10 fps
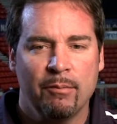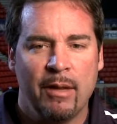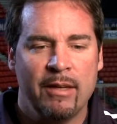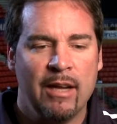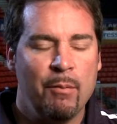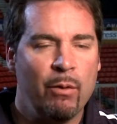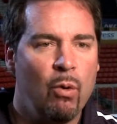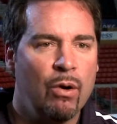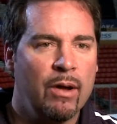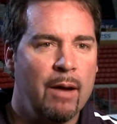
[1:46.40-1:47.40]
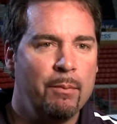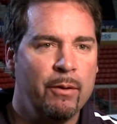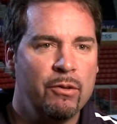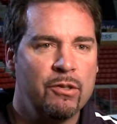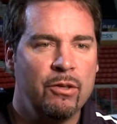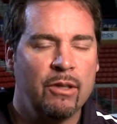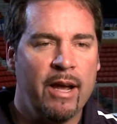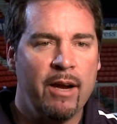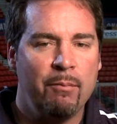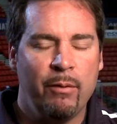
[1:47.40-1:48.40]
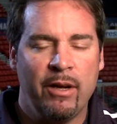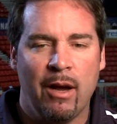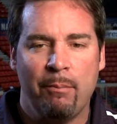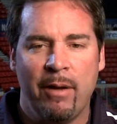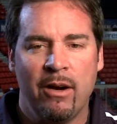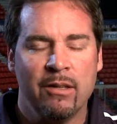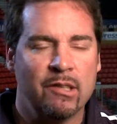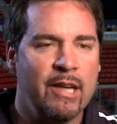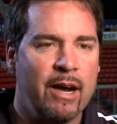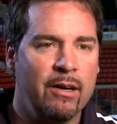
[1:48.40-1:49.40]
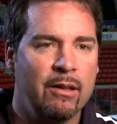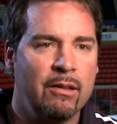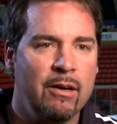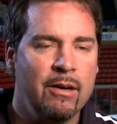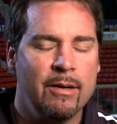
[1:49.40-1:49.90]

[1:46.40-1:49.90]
By the time we woke up, it was too late, but we got better in the second and third.